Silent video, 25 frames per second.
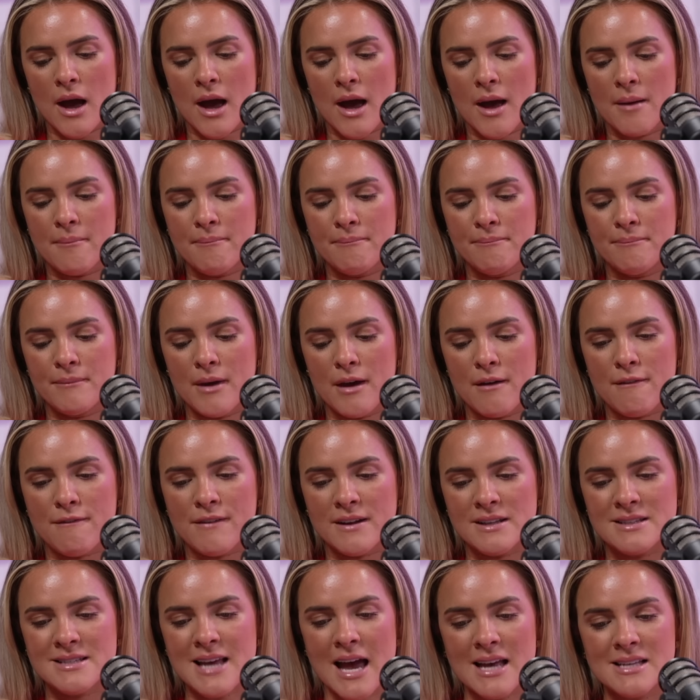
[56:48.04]
um,
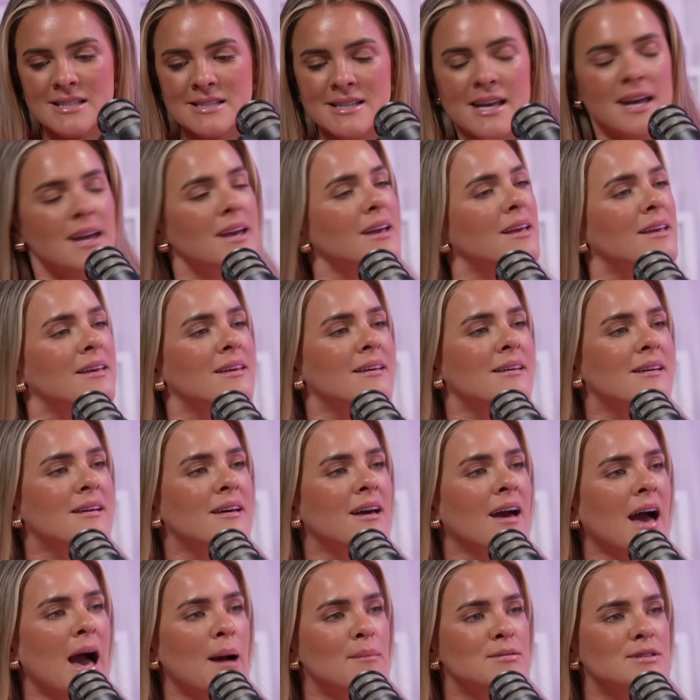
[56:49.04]
fantastic
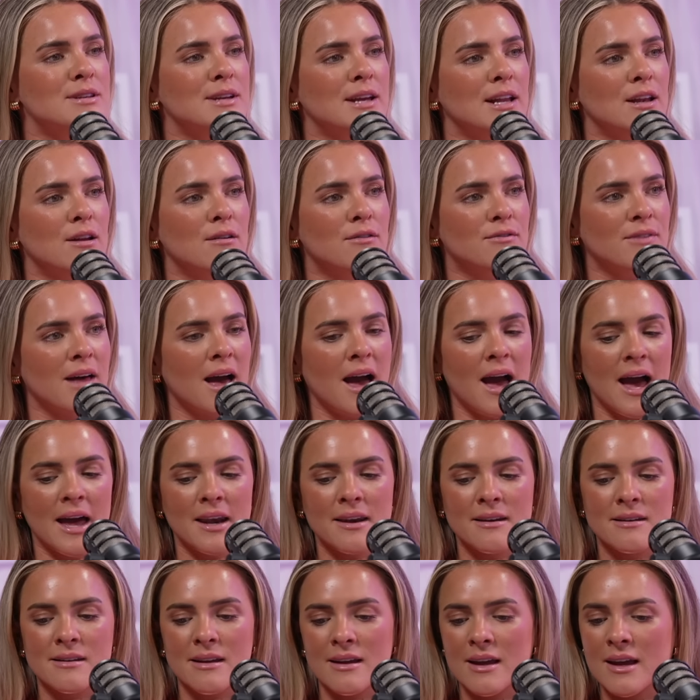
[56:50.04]
absolutely love that.
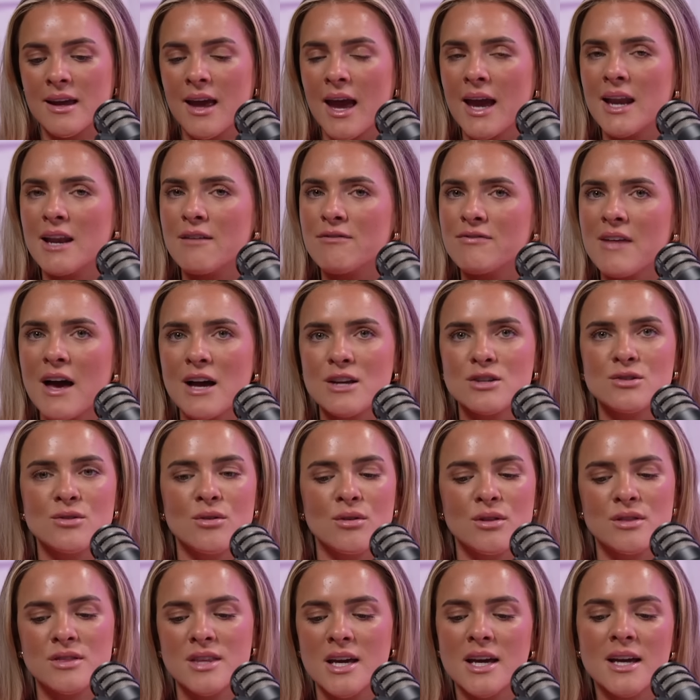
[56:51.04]
And again, if that's
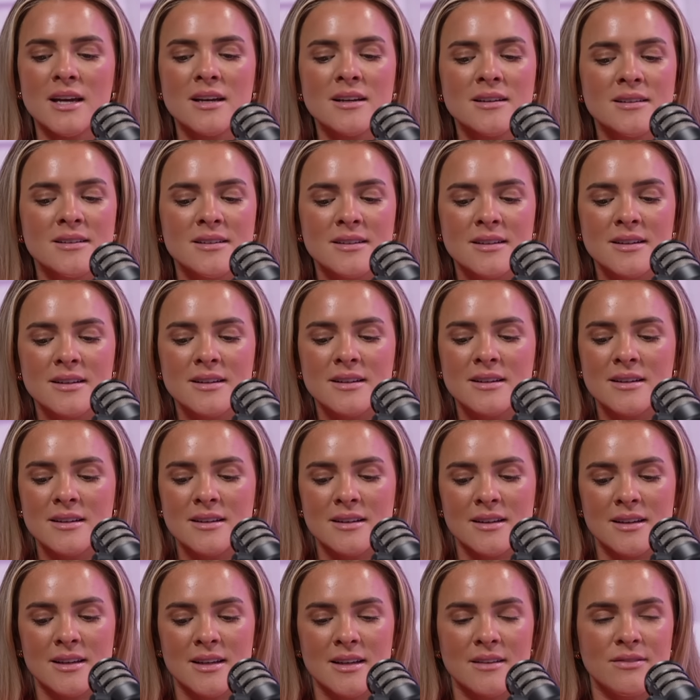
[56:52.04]
your thing,
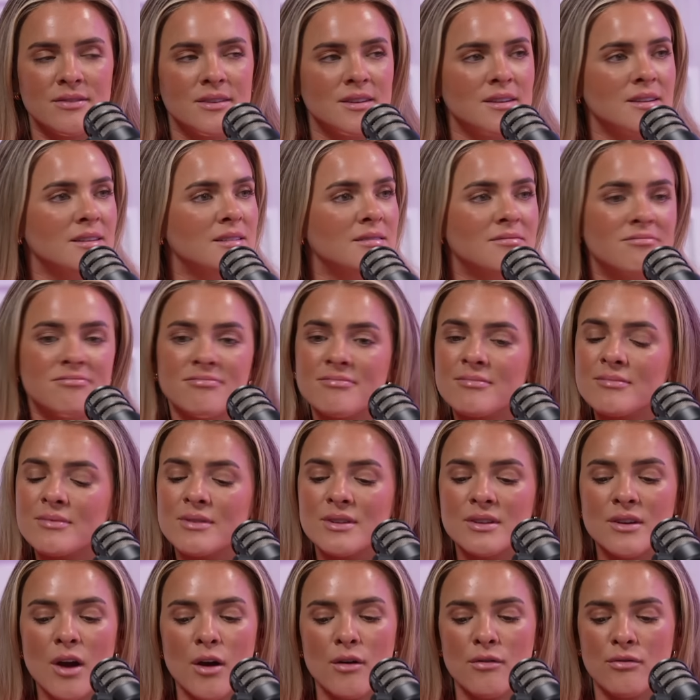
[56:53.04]
if
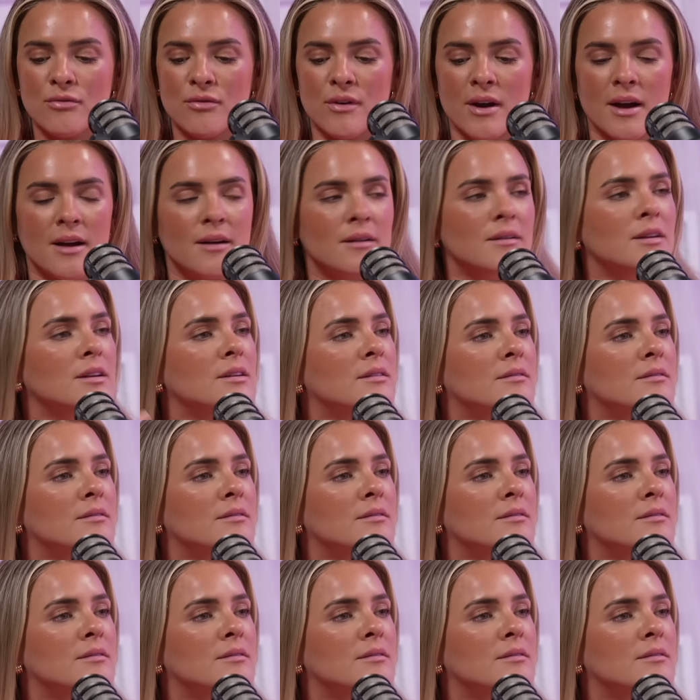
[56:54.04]
you, go for it.